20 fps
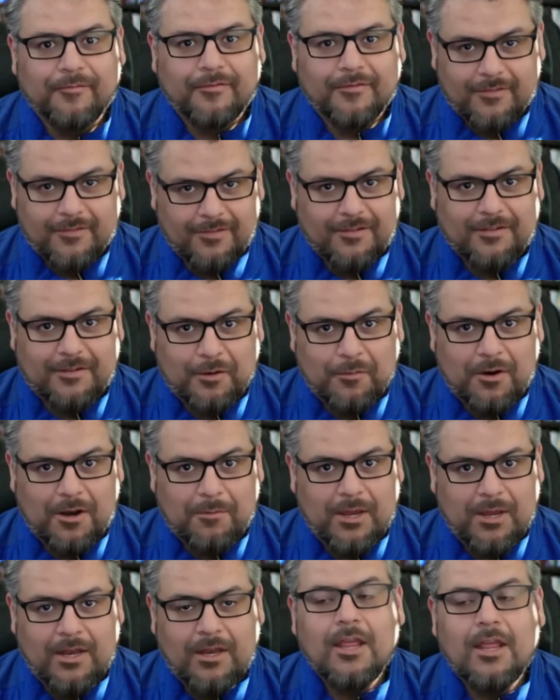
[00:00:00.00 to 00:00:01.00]
See what I
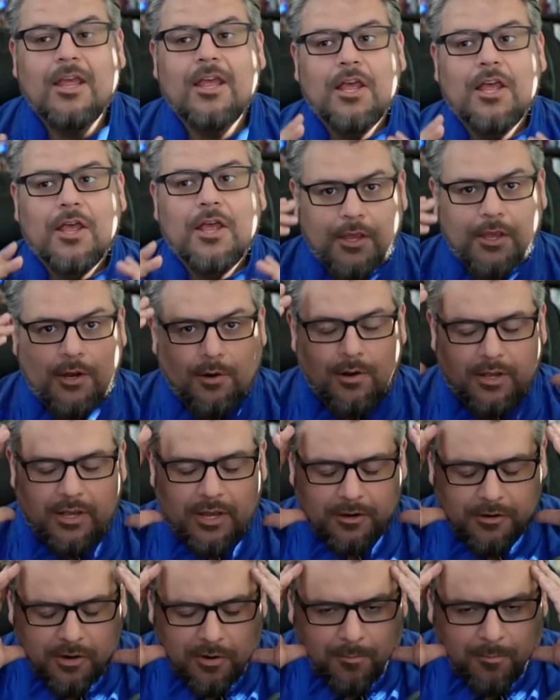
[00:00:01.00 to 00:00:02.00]
mean? You're
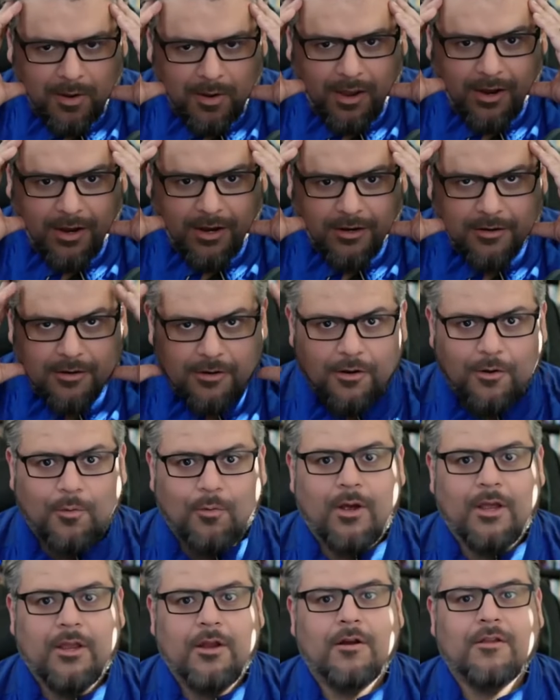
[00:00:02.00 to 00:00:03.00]
in your mind,
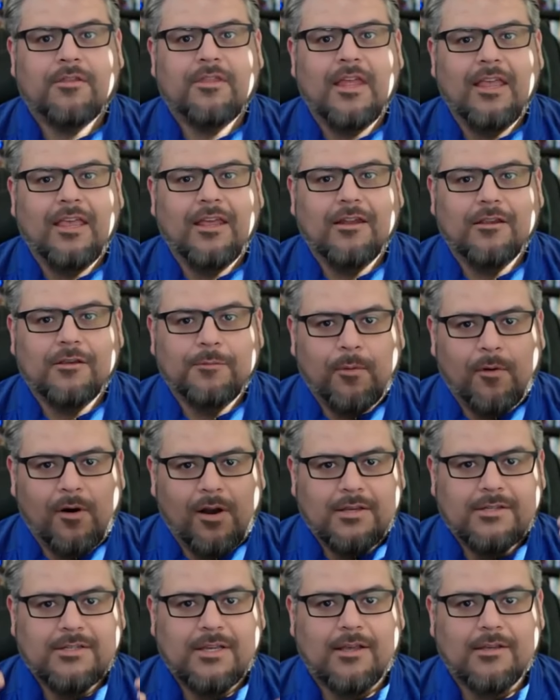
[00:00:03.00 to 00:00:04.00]
what you're thinking is
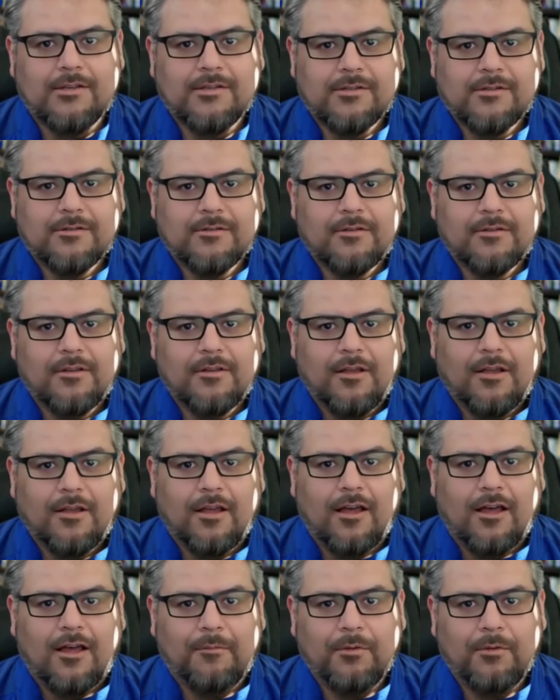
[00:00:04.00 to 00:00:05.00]
process.
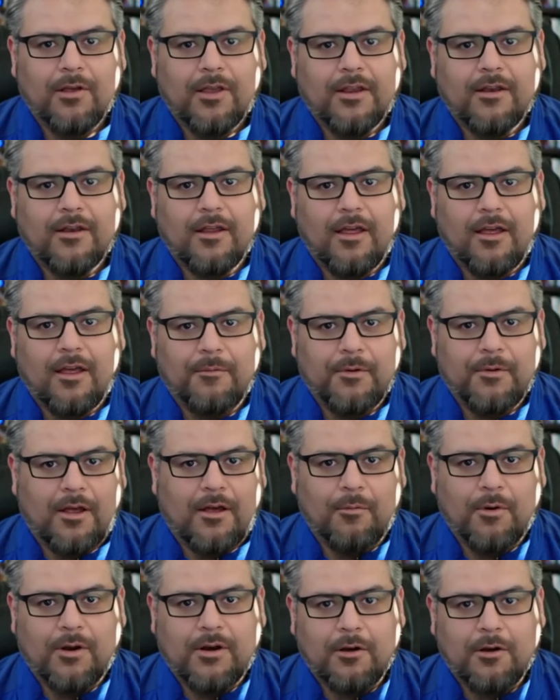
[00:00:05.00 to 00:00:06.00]
I want
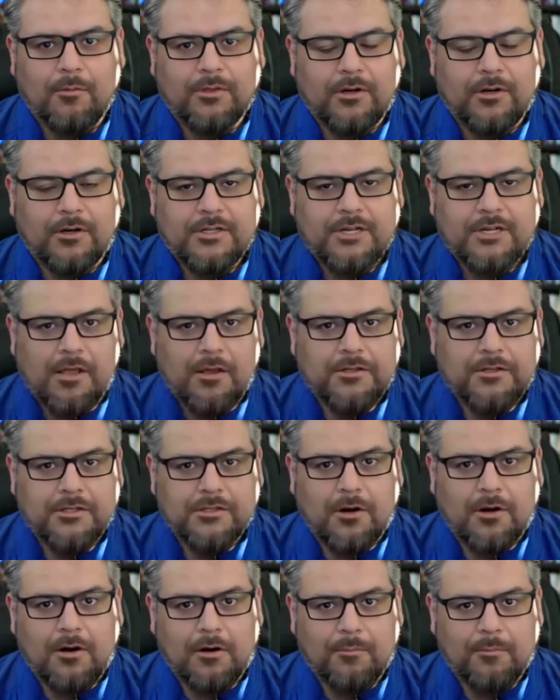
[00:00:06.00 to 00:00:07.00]
to know what their challenges
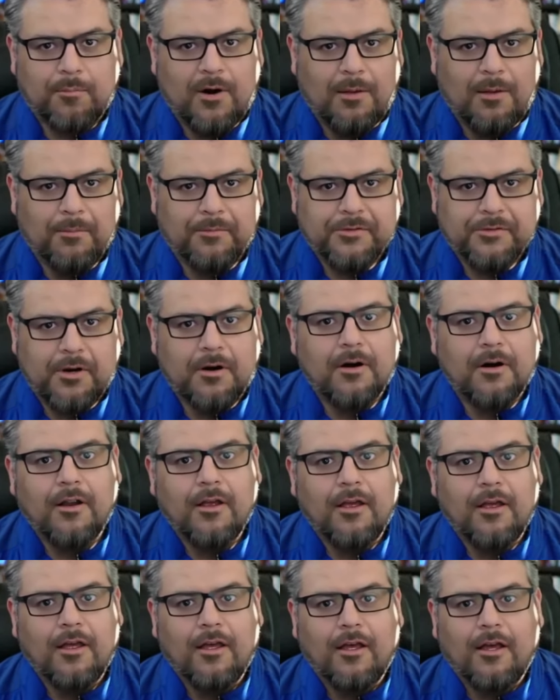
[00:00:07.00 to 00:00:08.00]
are or problems are.
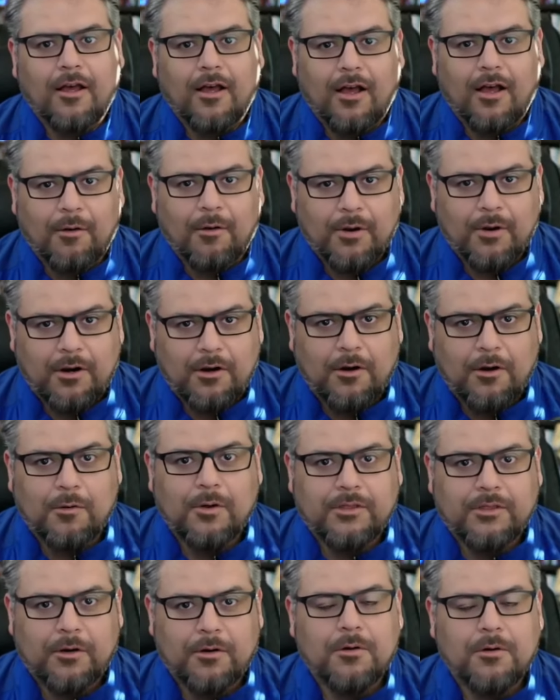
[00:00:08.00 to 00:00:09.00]
I want to know
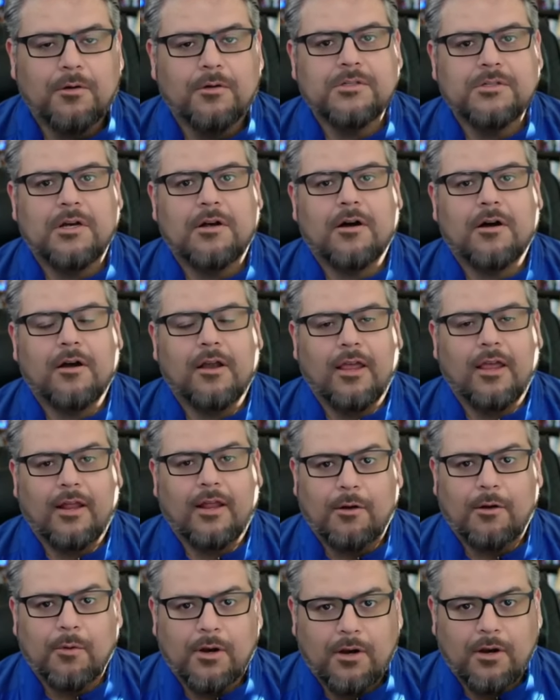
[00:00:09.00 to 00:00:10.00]
what their goals are, and
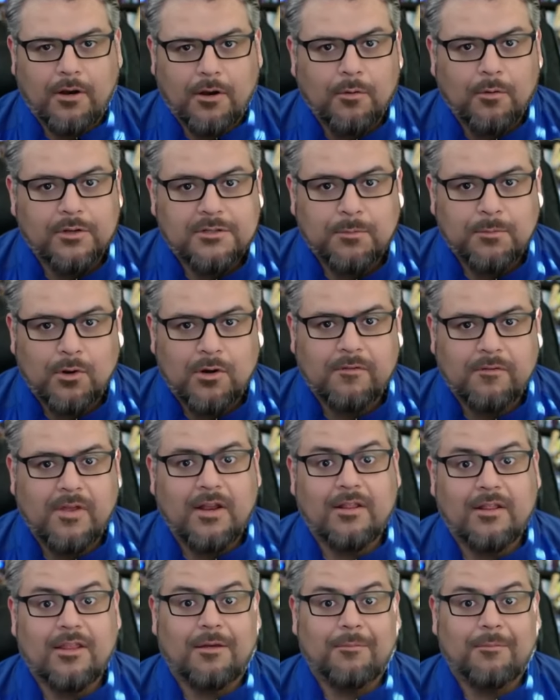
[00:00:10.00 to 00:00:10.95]
I want to know what's motivating them.